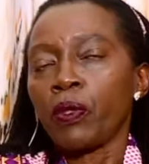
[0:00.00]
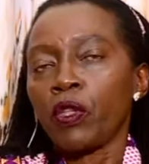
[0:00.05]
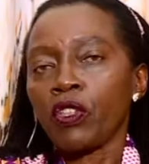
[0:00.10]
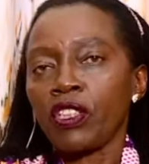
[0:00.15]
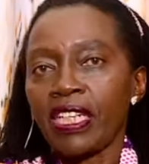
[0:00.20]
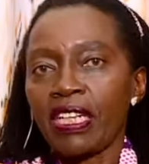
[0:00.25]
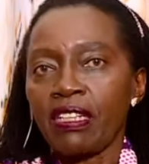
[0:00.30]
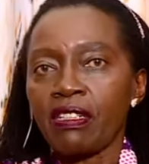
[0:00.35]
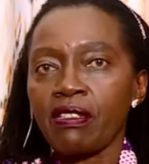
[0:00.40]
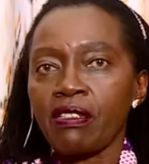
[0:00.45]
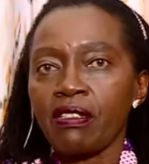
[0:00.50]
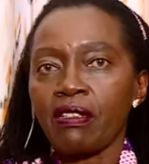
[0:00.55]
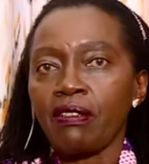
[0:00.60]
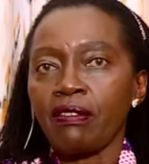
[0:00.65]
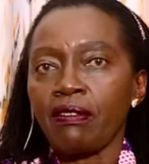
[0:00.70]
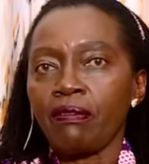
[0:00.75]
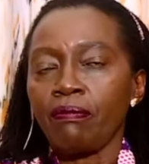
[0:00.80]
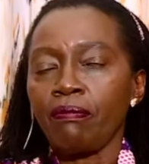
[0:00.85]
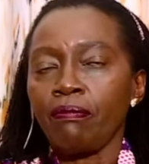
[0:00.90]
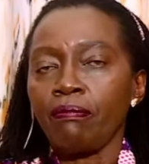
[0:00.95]

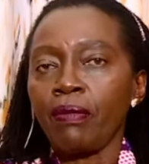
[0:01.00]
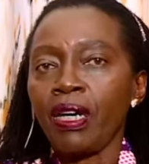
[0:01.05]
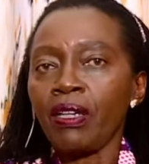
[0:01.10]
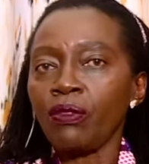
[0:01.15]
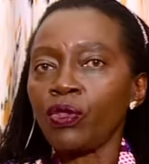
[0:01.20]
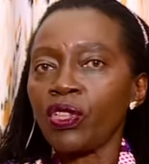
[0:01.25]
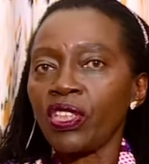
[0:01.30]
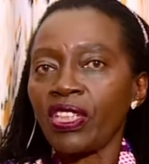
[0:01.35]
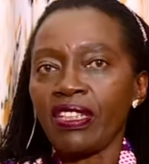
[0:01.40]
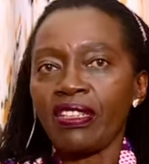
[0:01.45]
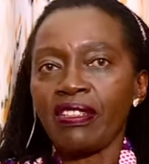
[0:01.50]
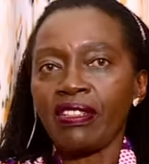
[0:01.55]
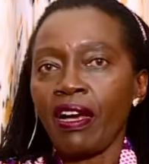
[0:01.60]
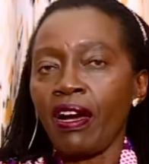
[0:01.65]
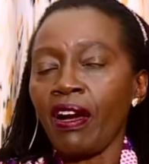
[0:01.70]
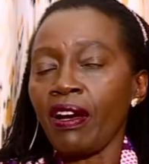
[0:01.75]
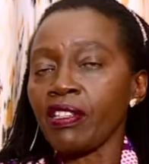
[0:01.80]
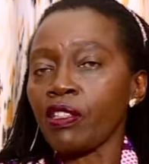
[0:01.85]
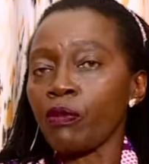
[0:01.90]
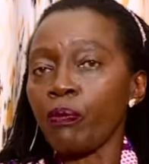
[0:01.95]
protests, Mount
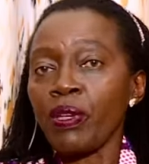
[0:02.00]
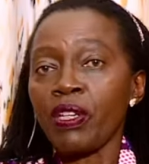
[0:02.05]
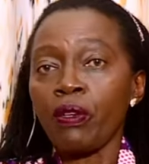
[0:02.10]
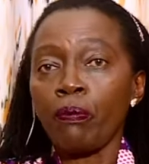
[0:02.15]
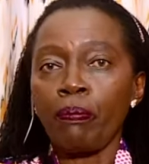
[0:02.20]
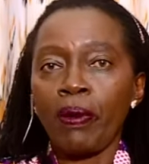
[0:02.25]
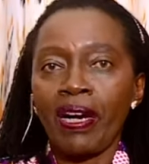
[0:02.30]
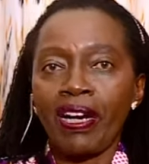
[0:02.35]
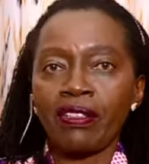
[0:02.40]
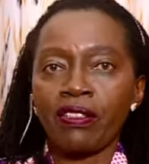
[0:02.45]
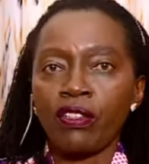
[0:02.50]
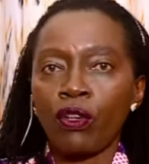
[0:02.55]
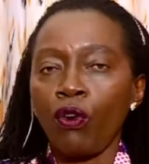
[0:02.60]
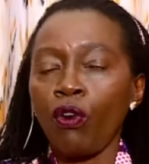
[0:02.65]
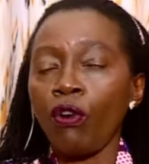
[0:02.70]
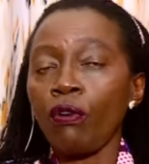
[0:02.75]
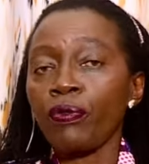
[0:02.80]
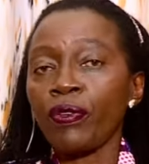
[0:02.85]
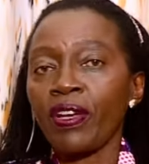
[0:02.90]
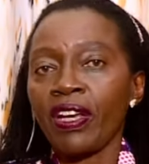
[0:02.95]
Kenya has been part
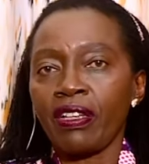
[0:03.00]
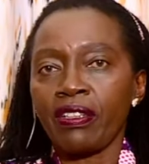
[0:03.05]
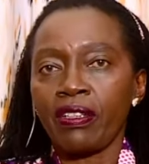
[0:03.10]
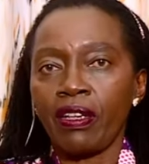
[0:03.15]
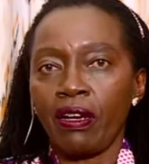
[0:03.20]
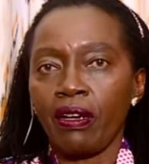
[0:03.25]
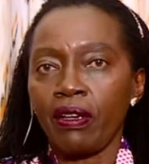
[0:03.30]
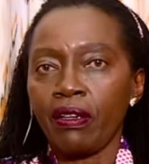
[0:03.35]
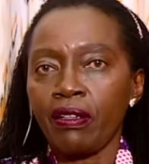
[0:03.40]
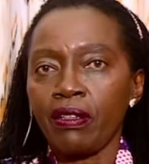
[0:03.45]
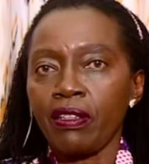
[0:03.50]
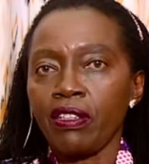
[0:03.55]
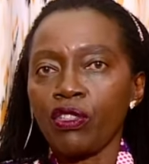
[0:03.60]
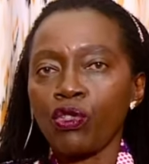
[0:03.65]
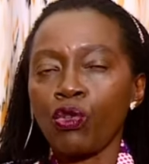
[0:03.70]
of Kenya.